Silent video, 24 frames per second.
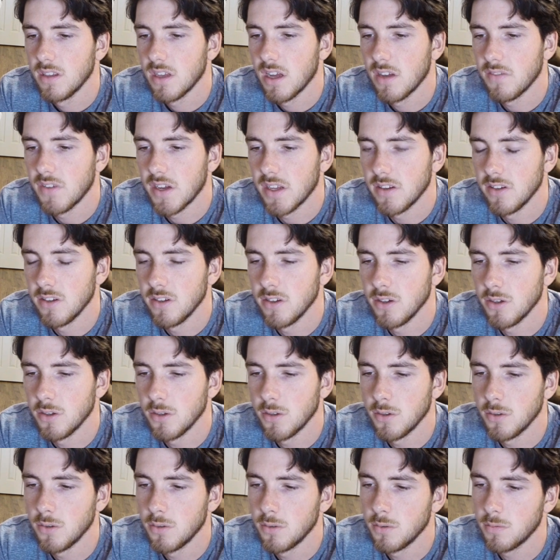I've had
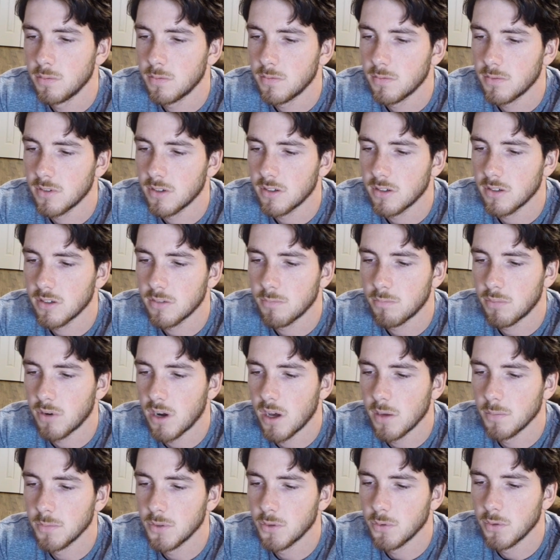no
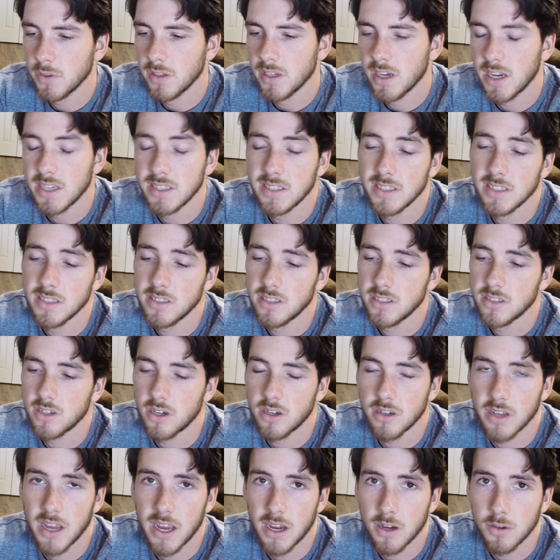problems with it. I did
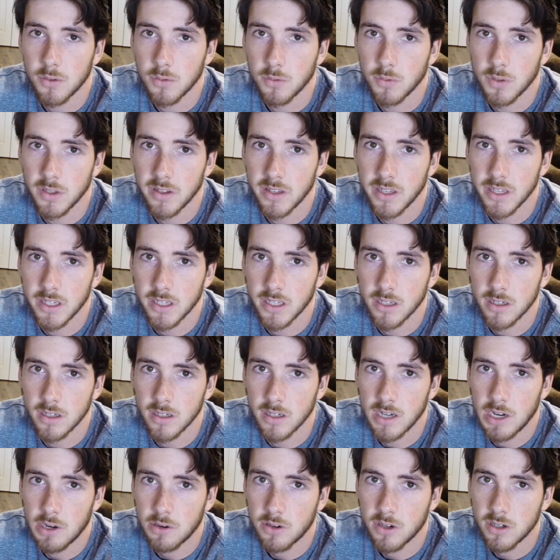start out with a
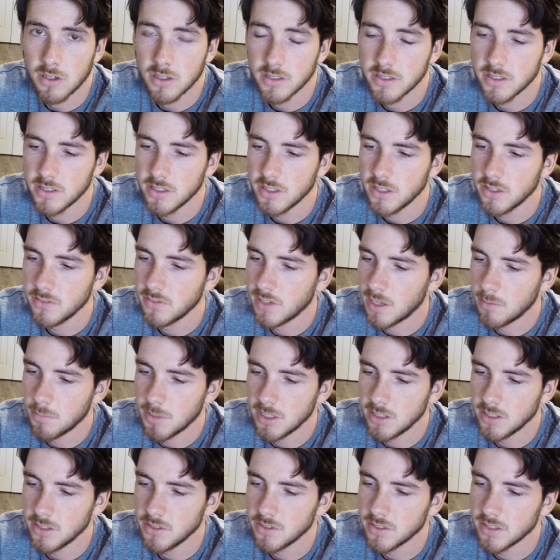alcohol stove, and I've
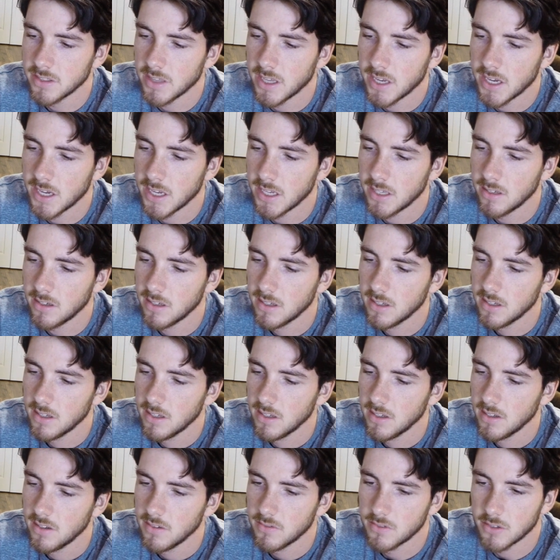been using that
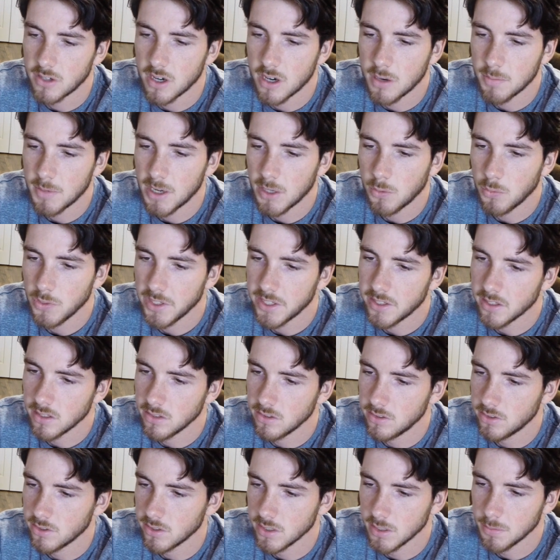for all my
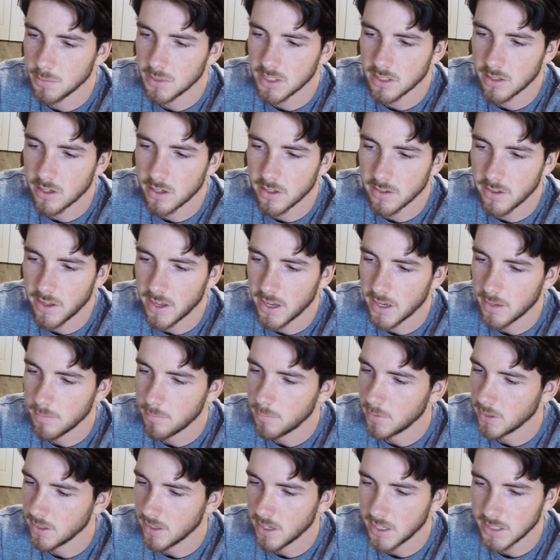weekend trips and all that,
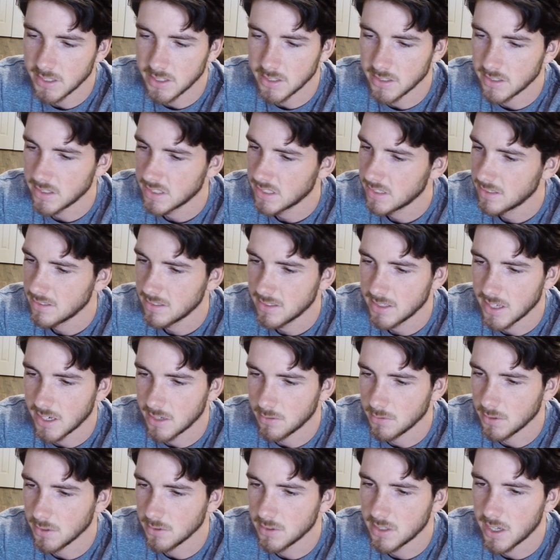but I just
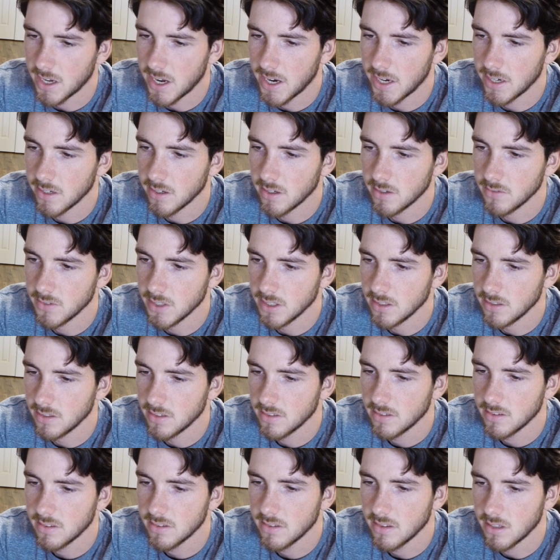got real tired of it.
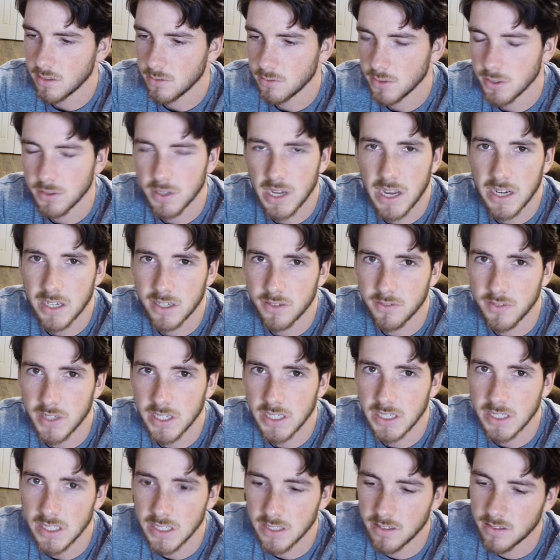They're real
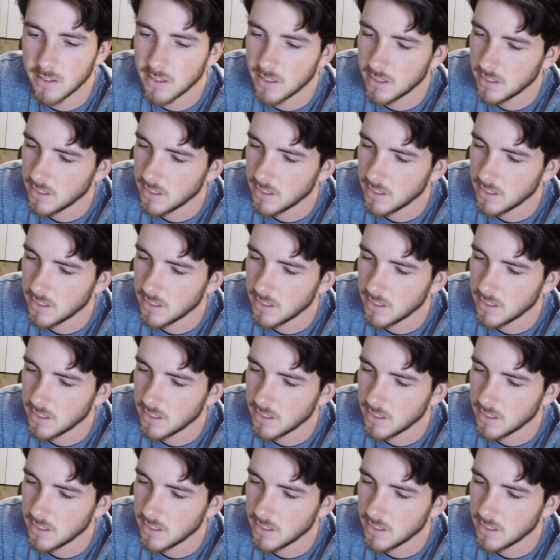aggravating.